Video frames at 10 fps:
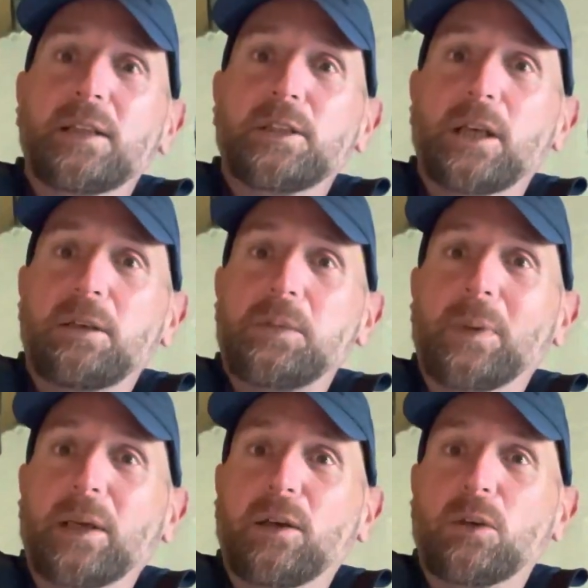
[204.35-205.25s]
Chili's
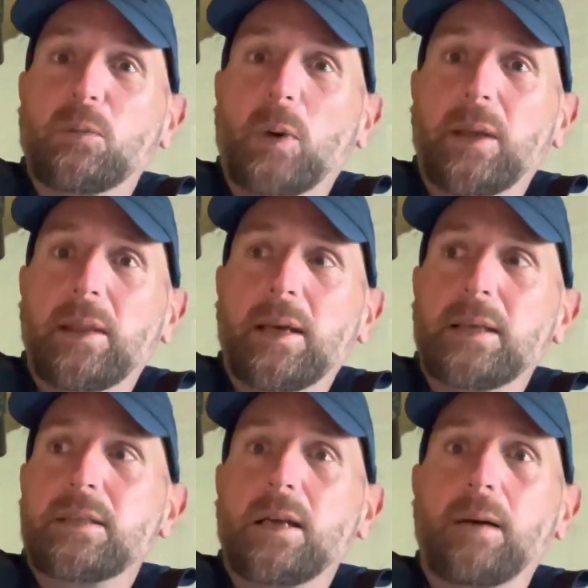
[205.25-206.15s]
been a good one.
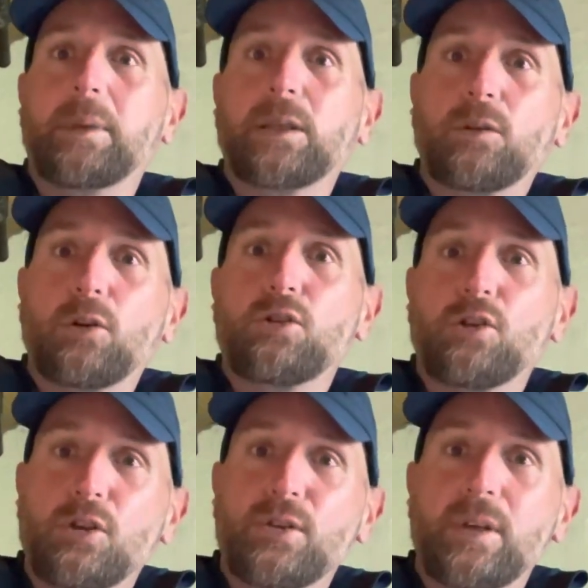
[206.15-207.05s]
Salmon,
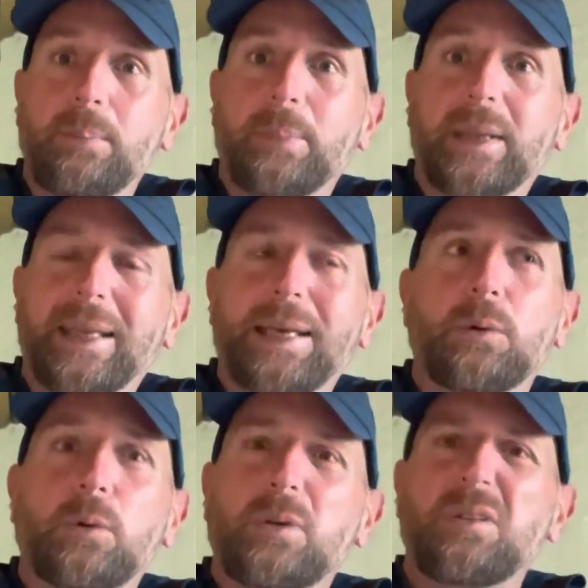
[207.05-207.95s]
couscous and
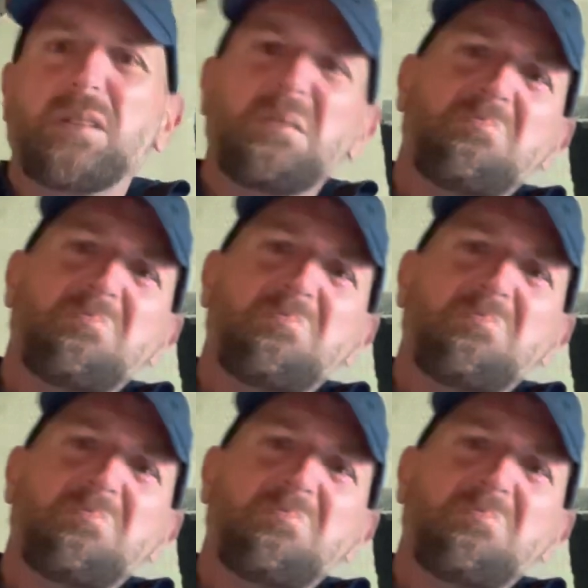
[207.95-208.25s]
potatoes.